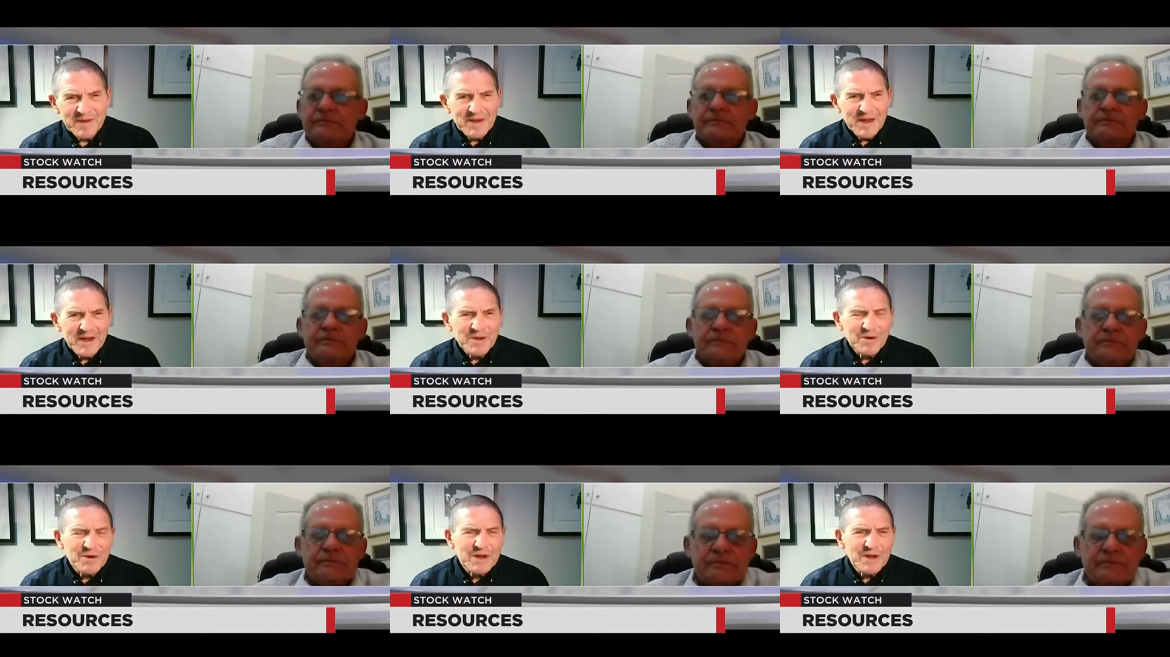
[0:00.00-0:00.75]
Speaker 1: and
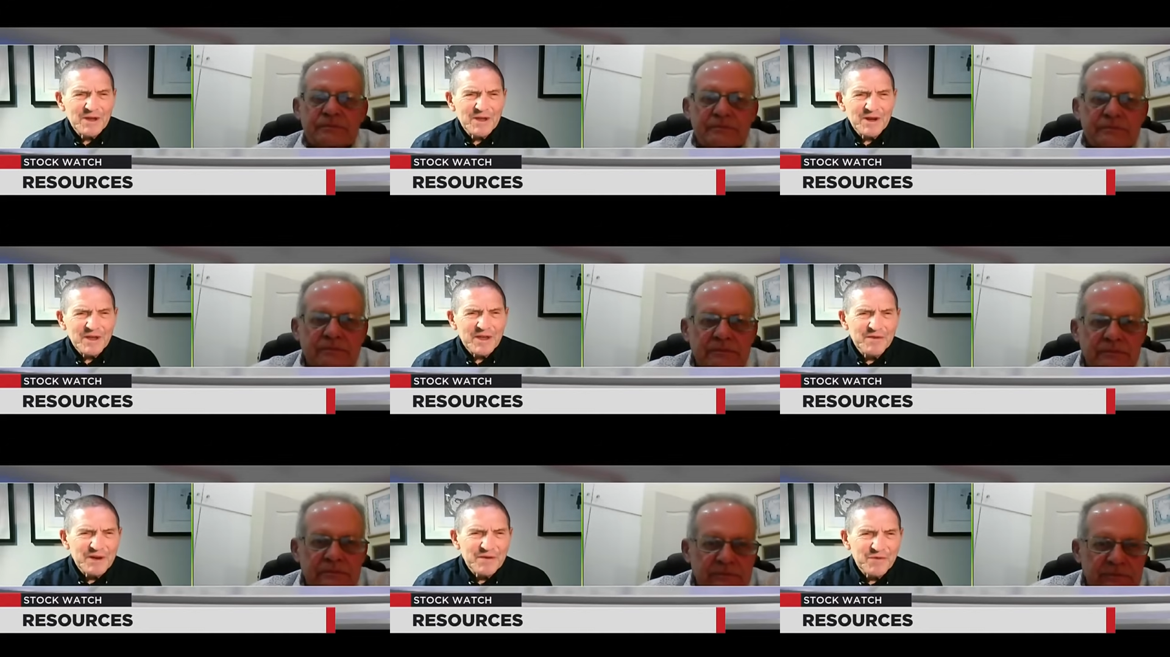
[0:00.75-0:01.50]
you can, you know,
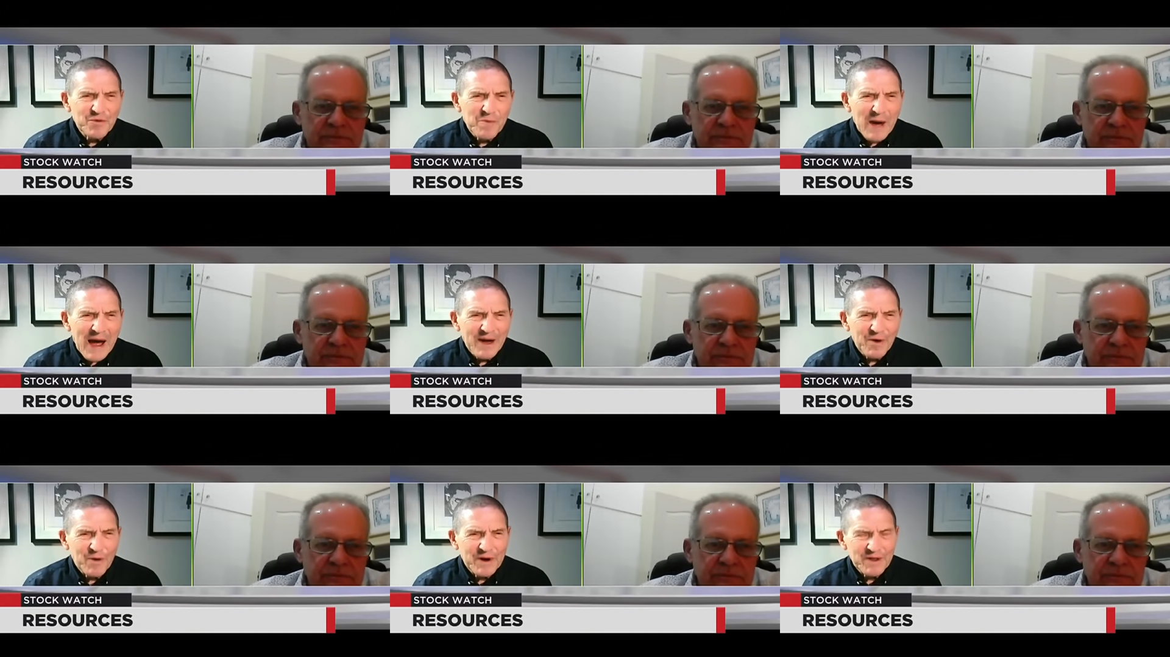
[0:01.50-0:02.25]
even if you buy
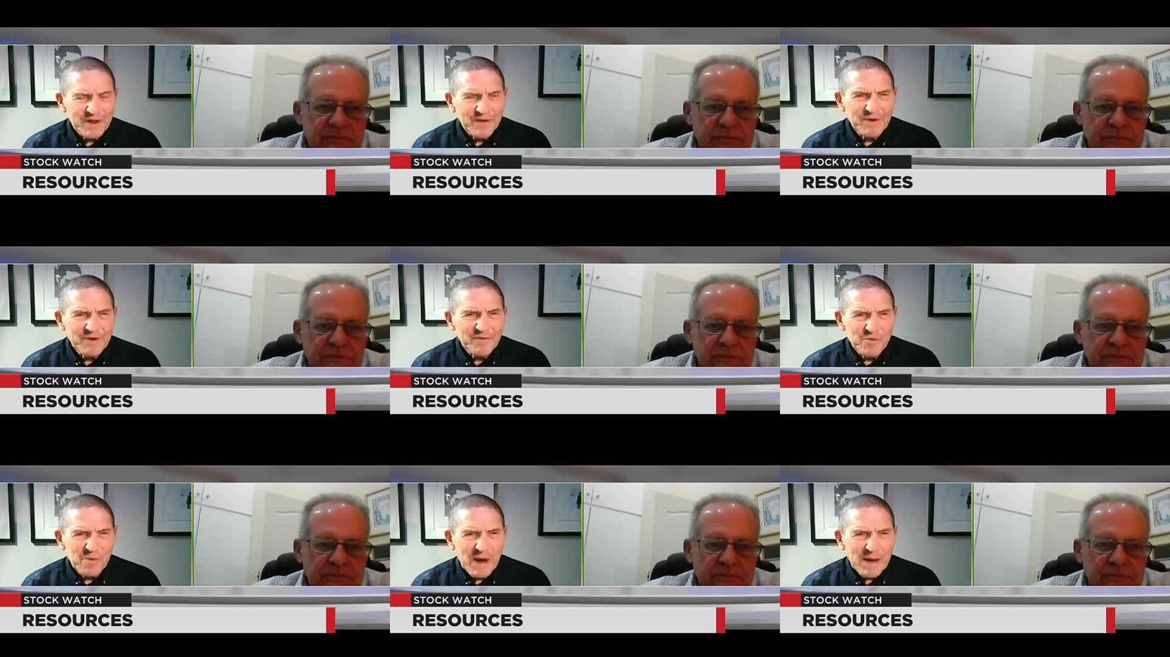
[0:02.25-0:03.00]
one, even if
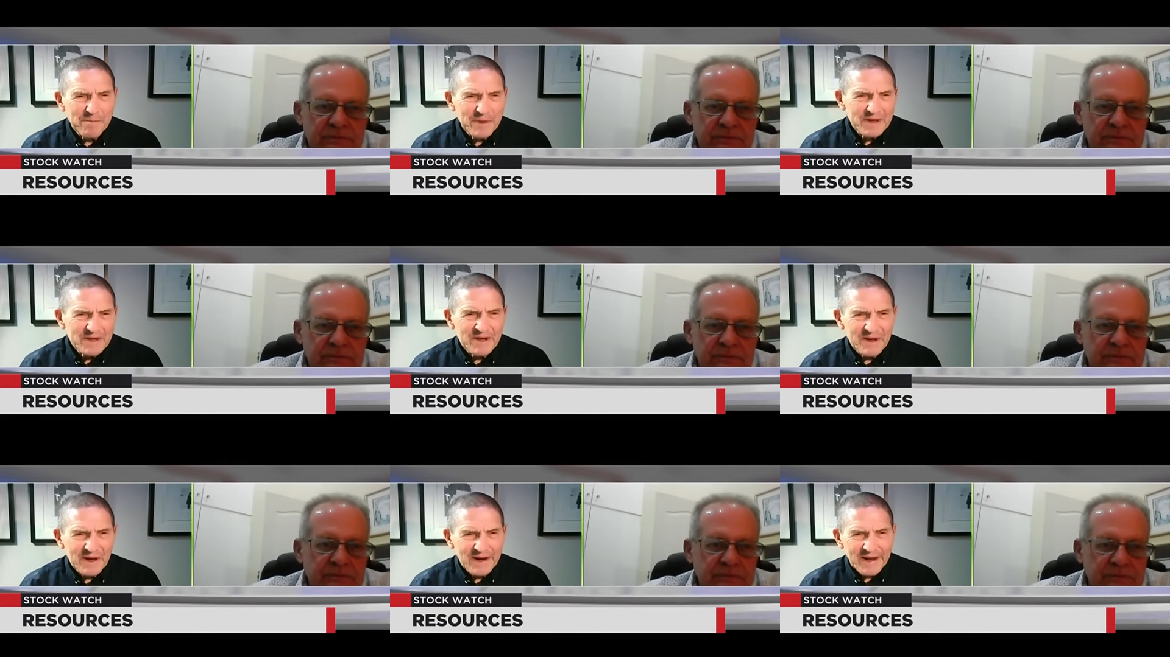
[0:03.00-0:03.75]
you buy
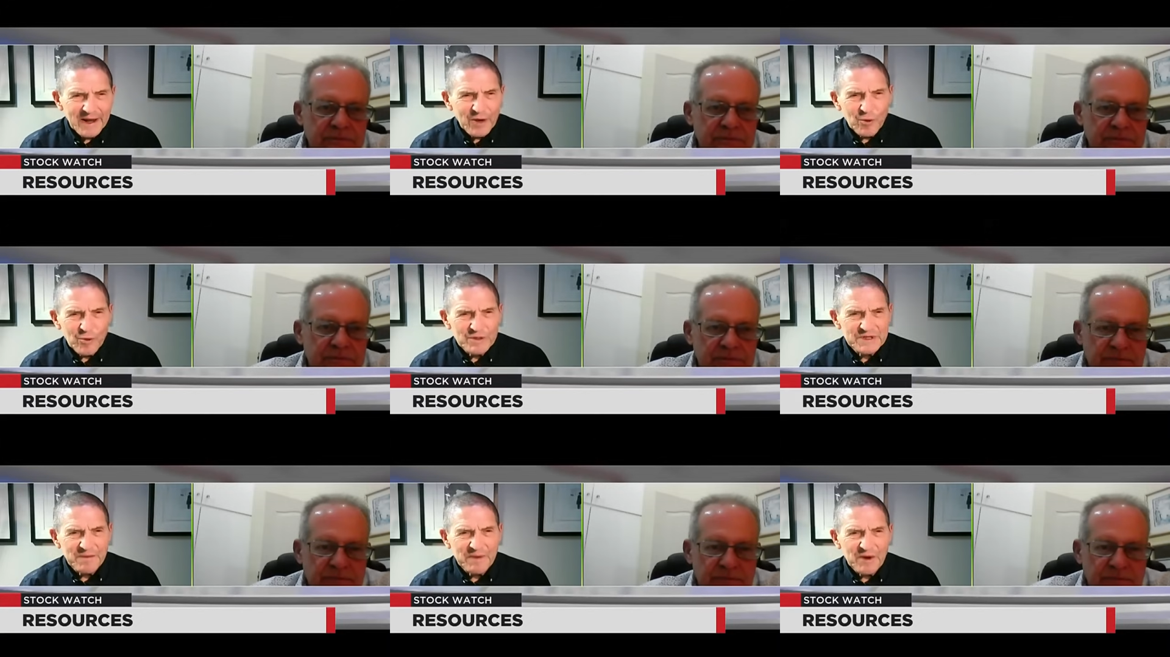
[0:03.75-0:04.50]
Billiton and Glencore or
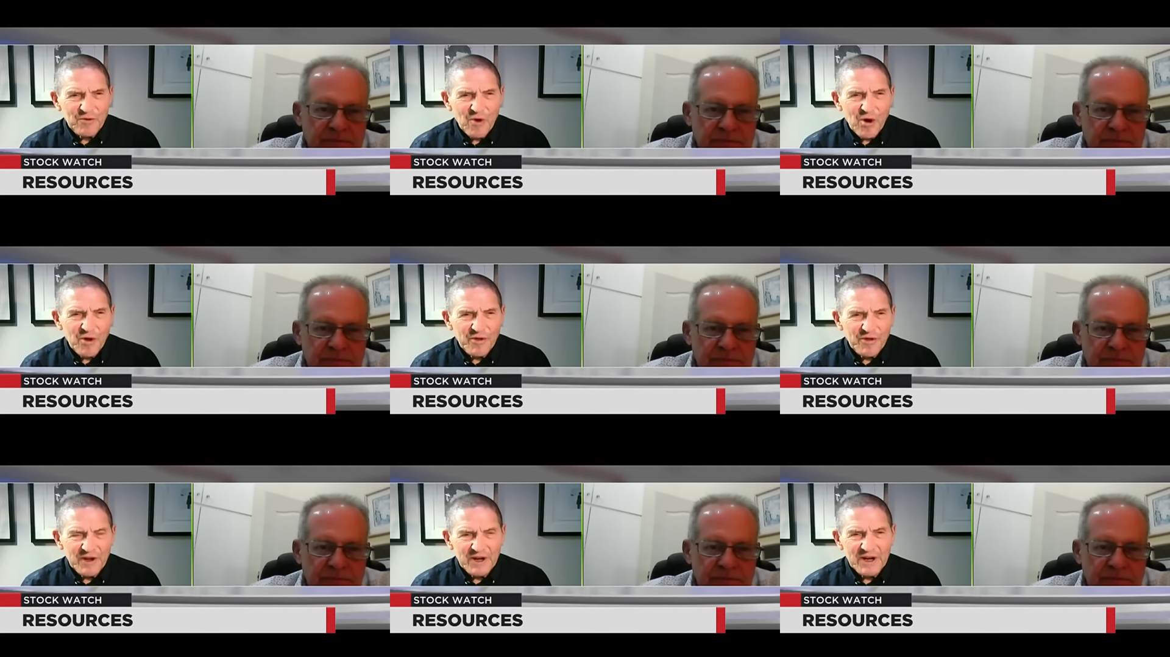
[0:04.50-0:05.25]
something
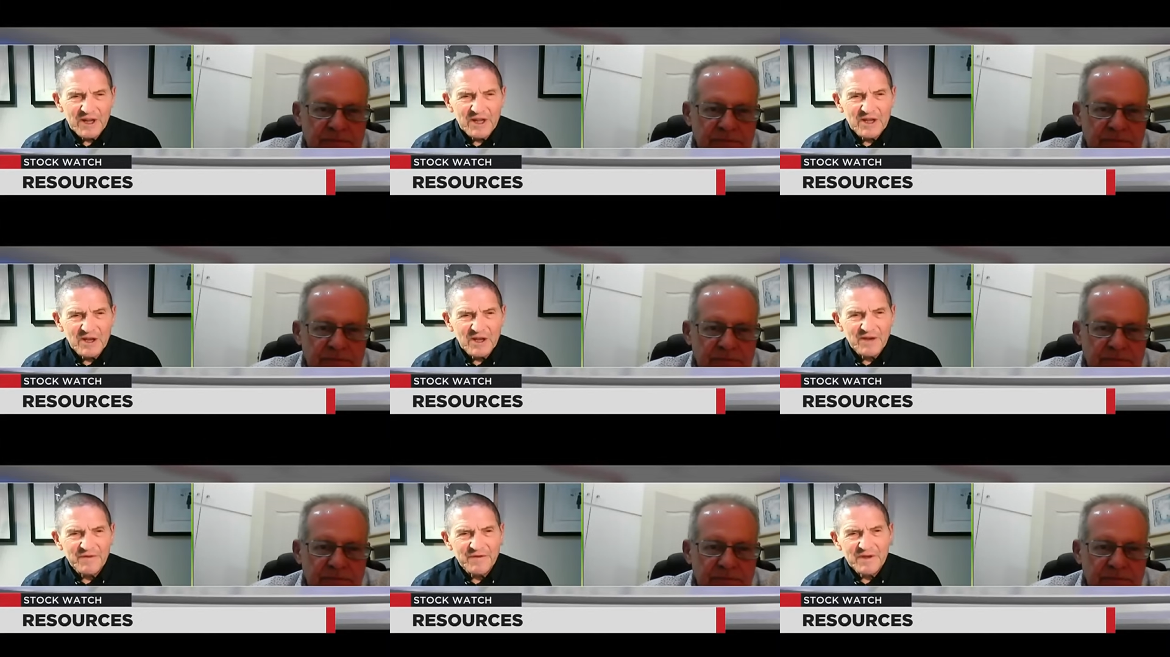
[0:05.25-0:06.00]
rather than an
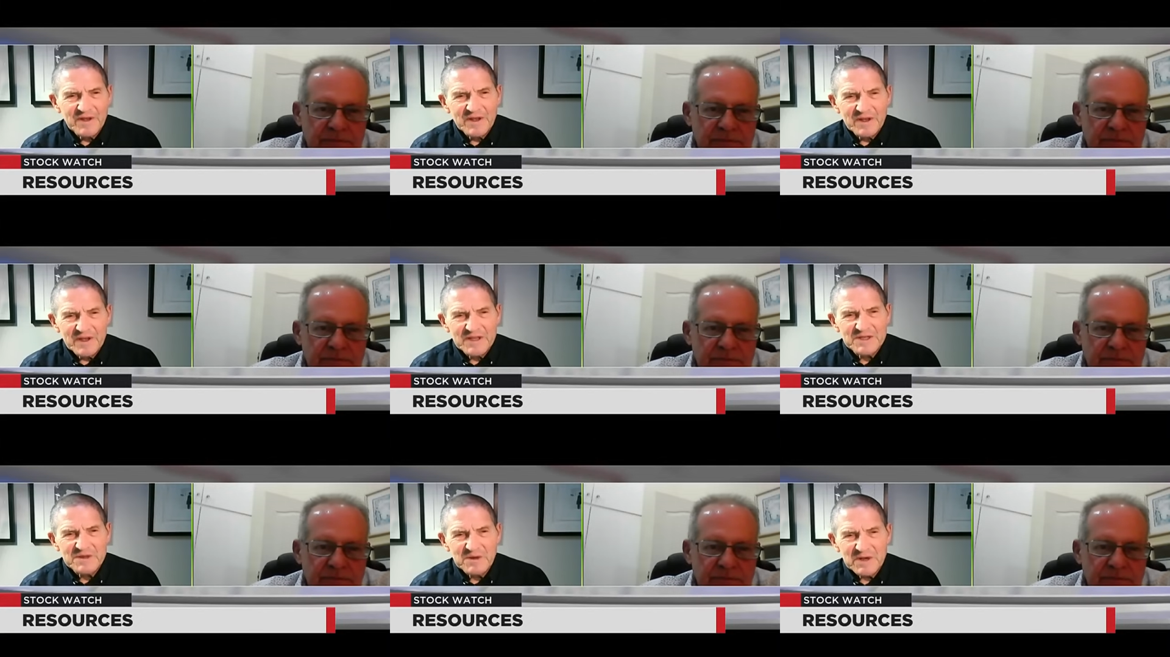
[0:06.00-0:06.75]
ETF,
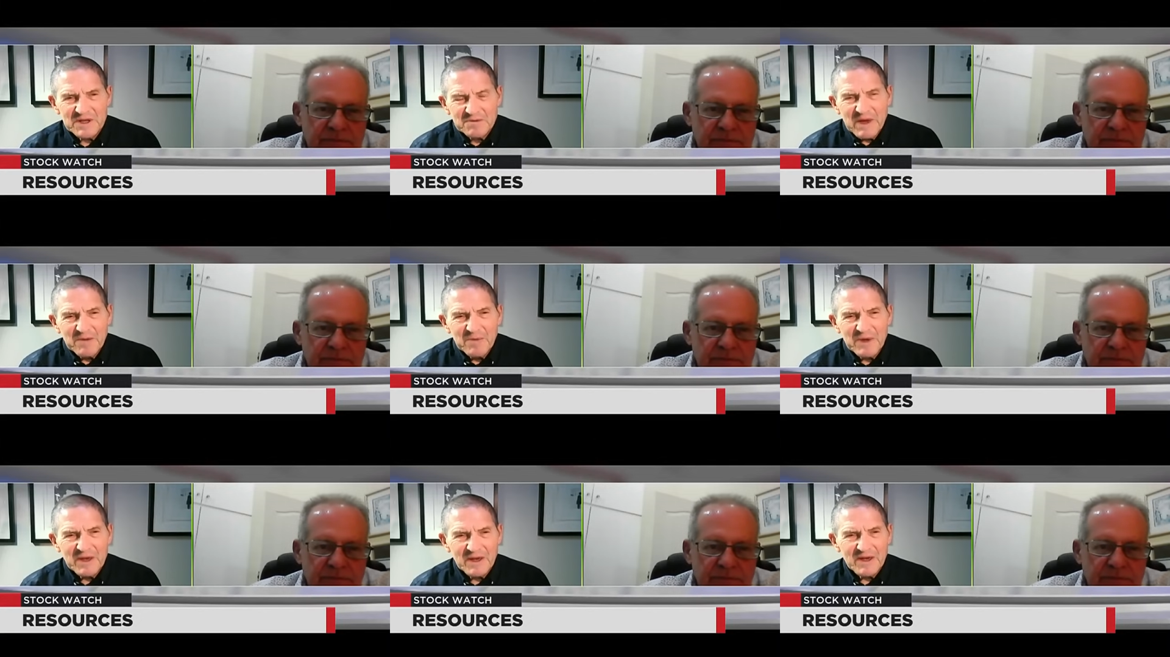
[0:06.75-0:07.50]
it's it's
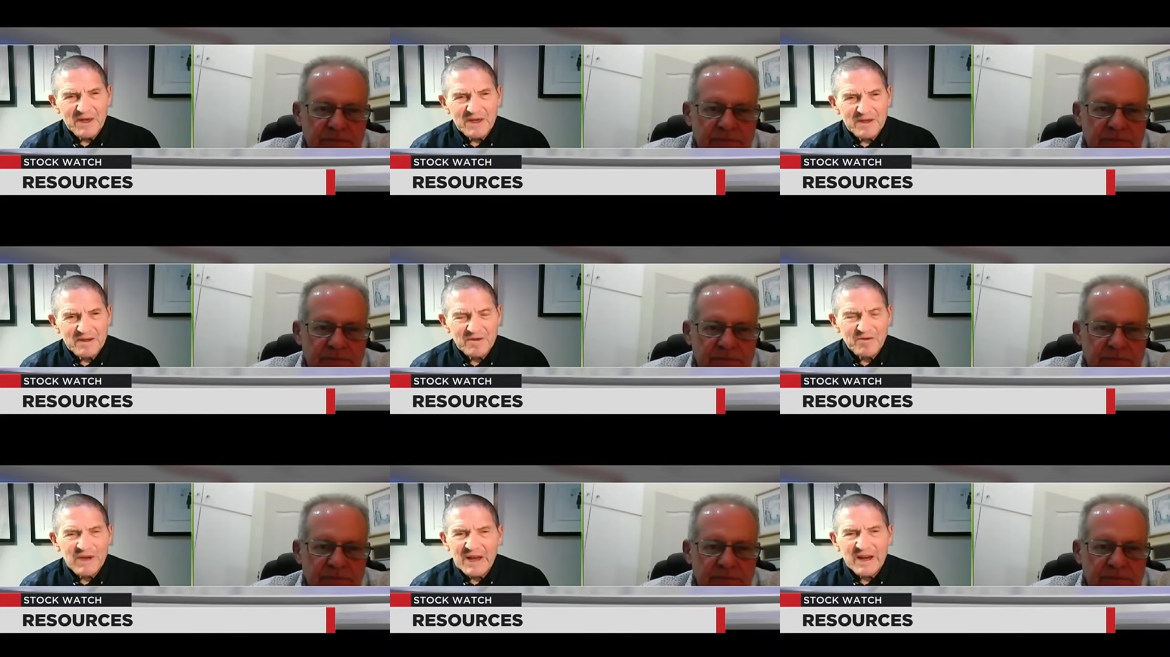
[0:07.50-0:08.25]
maybe uh,
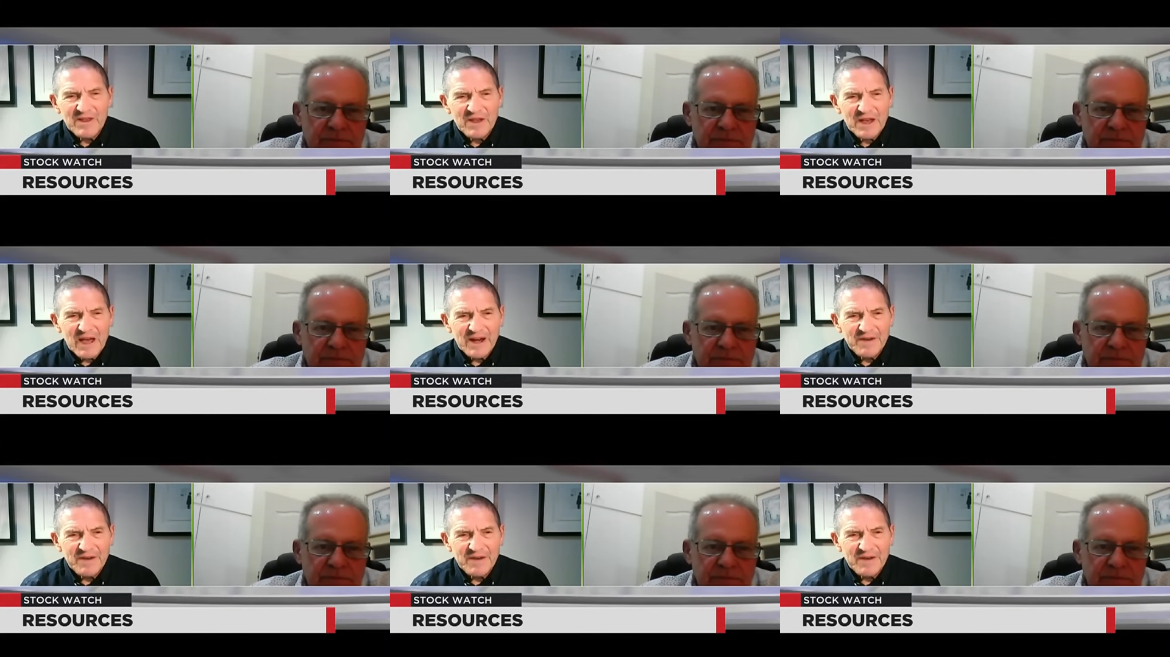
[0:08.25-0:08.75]
you're getting the kind of